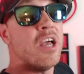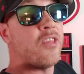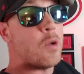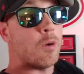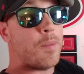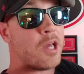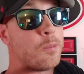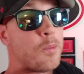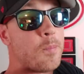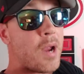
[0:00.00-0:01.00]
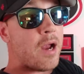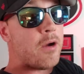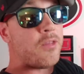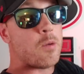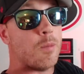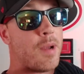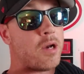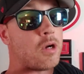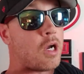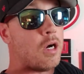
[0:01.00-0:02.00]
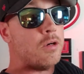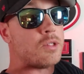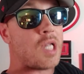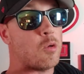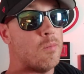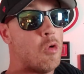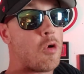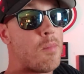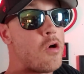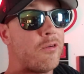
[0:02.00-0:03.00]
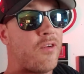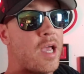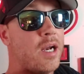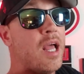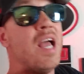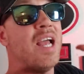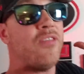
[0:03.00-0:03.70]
They were better prepared. They were better coached. They were more motivated.